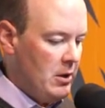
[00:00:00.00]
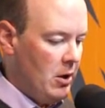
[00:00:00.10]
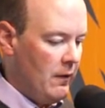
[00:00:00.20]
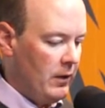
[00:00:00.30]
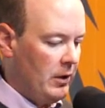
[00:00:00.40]

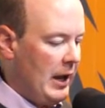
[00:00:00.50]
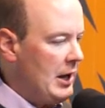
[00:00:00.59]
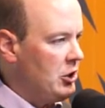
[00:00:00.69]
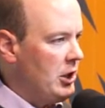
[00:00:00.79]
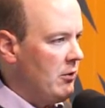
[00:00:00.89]
over the
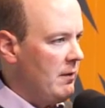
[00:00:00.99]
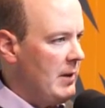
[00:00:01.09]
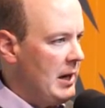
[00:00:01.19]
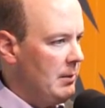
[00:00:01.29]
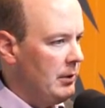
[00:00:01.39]
last year
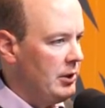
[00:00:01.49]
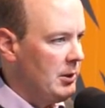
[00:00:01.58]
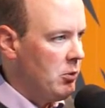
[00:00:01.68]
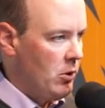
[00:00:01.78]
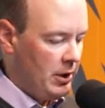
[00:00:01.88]
we've been able to
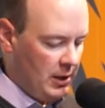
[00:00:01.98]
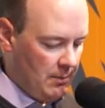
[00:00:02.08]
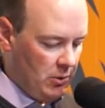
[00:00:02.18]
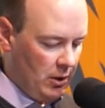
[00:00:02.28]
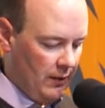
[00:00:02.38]
support a
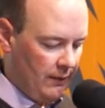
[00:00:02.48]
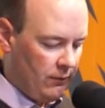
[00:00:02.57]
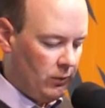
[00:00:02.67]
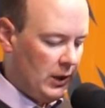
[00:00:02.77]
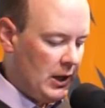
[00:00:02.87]
number
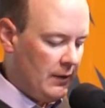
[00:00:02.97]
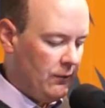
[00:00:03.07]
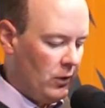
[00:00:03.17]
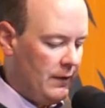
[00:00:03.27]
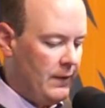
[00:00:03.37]
of
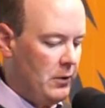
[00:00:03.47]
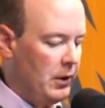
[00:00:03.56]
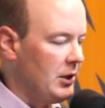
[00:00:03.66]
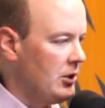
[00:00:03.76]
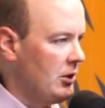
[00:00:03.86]
recovery
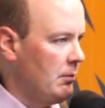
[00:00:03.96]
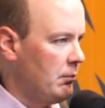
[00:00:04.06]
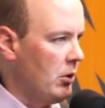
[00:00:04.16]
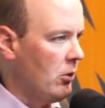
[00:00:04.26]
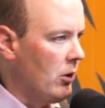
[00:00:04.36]
focused
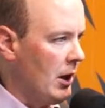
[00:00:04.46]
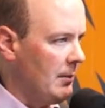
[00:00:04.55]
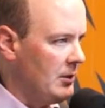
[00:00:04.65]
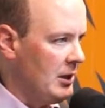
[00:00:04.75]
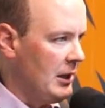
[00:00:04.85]

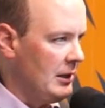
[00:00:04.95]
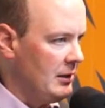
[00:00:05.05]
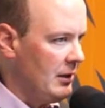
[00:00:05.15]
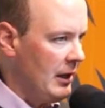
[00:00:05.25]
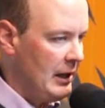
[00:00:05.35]
programs,
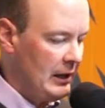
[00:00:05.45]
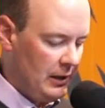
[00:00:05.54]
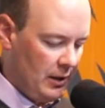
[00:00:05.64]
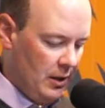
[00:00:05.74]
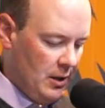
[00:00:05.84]
things like
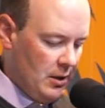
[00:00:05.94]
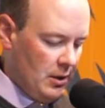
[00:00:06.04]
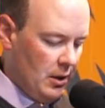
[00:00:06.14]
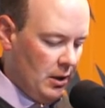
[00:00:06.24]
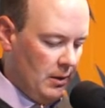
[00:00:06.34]

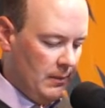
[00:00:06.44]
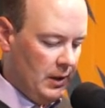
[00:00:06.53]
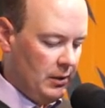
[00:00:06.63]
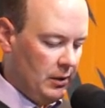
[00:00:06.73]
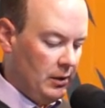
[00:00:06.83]
um,
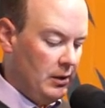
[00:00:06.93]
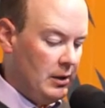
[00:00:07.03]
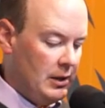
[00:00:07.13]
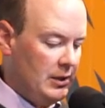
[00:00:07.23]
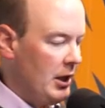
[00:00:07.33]

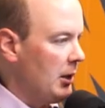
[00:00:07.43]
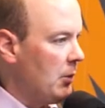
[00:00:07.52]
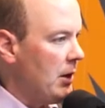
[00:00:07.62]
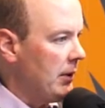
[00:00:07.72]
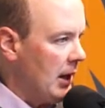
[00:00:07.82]
the
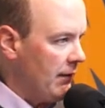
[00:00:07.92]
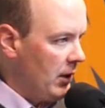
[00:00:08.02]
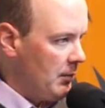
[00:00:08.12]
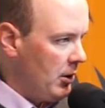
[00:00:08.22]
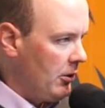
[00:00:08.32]
Celebrate
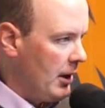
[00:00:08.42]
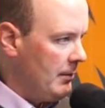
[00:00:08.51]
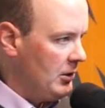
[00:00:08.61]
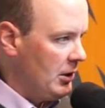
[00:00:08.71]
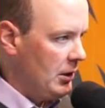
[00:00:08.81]
Recovery
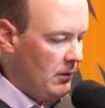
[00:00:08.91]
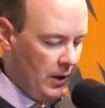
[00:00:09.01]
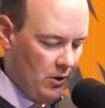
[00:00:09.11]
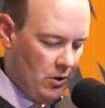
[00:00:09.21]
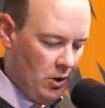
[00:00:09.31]
programs that are
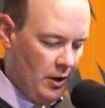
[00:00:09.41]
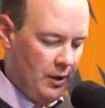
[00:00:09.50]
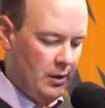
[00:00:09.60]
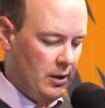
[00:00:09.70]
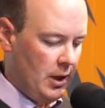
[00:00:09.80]
going
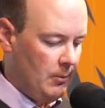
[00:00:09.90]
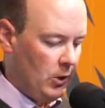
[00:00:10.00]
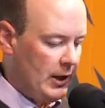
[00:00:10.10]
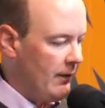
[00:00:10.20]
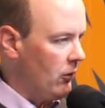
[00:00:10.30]
on, um,
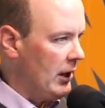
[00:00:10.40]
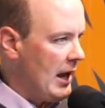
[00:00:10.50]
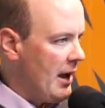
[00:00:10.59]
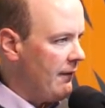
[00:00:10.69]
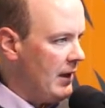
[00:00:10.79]
Recovery
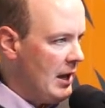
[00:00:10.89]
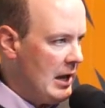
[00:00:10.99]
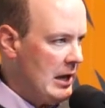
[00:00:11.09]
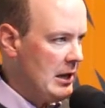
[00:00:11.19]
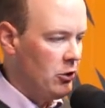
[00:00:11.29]

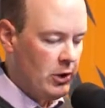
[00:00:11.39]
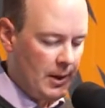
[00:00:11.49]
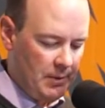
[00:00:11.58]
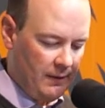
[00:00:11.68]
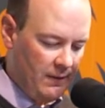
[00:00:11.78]
Cafe,
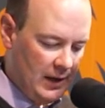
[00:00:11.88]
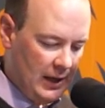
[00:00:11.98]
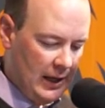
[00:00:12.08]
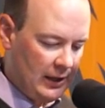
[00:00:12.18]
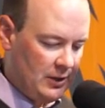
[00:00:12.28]
Intrepid
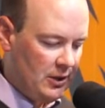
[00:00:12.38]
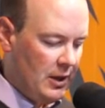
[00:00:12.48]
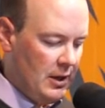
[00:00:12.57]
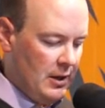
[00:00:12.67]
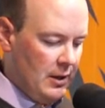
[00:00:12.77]
Phoenix.
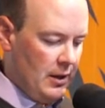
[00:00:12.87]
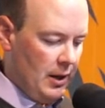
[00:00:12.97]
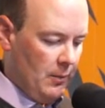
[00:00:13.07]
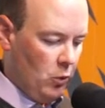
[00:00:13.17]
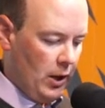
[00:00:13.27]

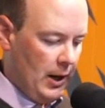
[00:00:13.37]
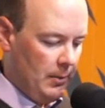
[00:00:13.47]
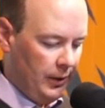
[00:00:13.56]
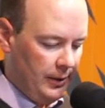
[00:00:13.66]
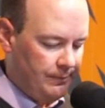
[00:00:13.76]
Um, we're
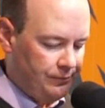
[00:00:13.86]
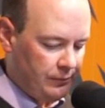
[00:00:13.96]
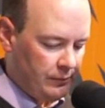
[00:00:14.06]
able to